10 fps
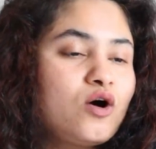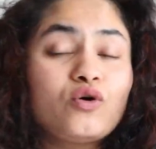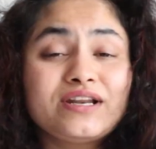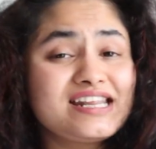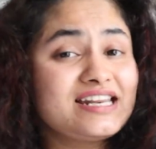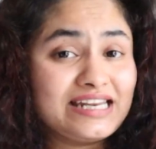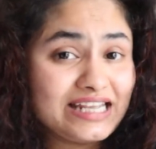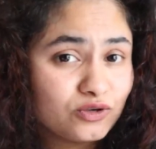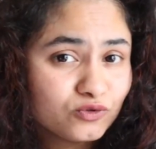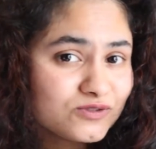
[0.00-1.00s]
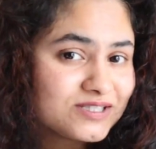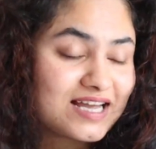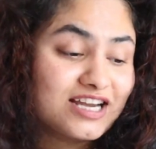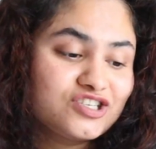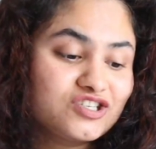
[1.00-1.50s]
or knitting needles
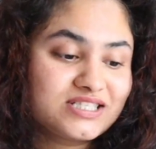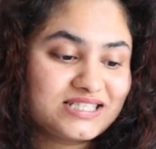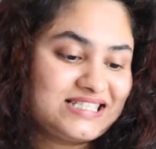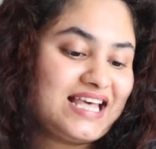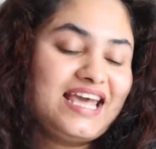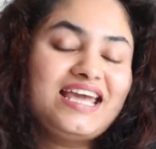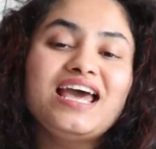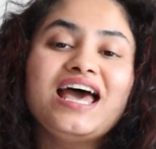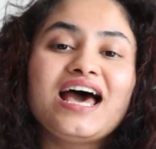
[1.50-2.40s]
I should say,